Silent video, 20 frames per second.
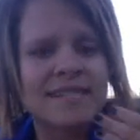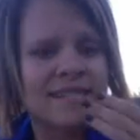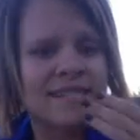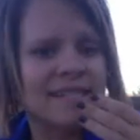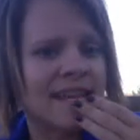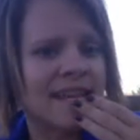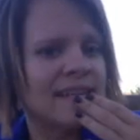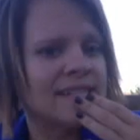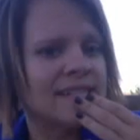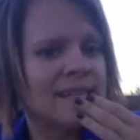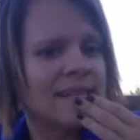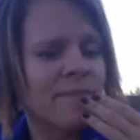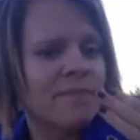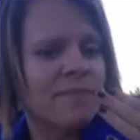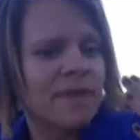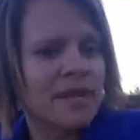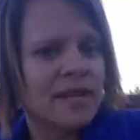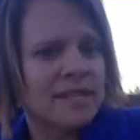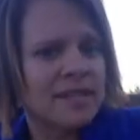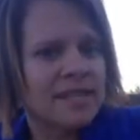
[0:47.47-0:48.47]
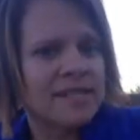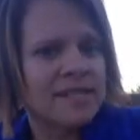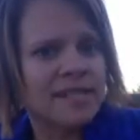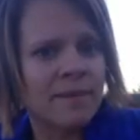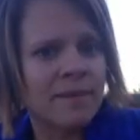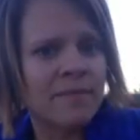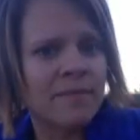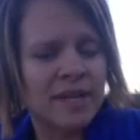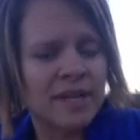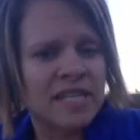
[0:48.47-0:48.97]
say something to
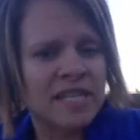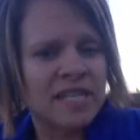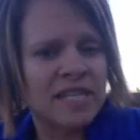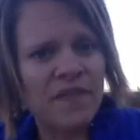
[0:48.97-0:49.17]
somebody's